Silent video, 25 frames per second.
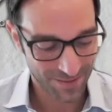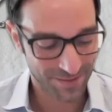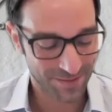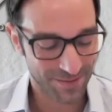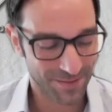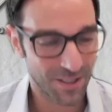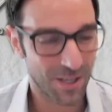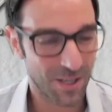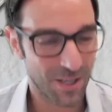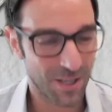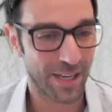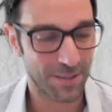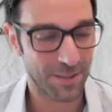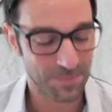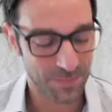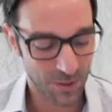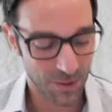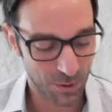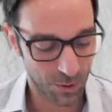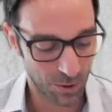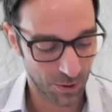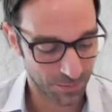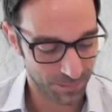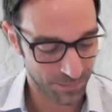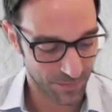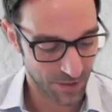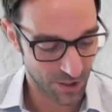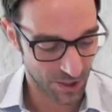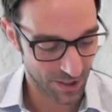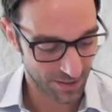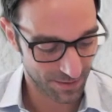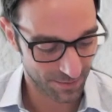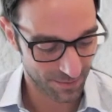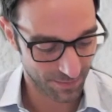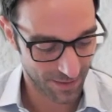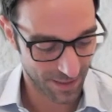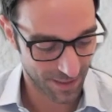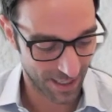Okay, cool.
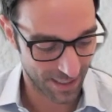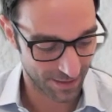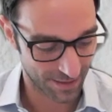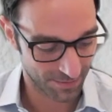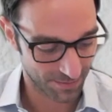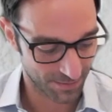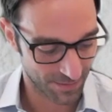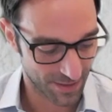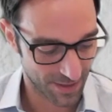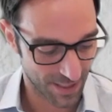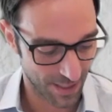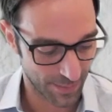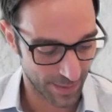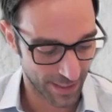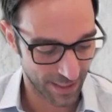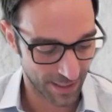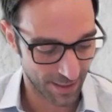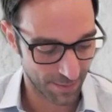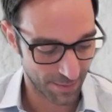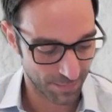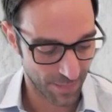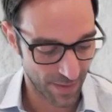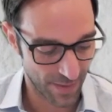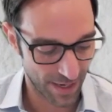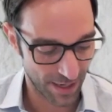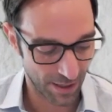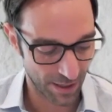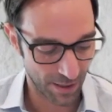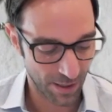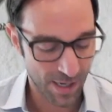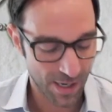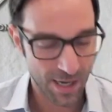Just kind of summing it up there.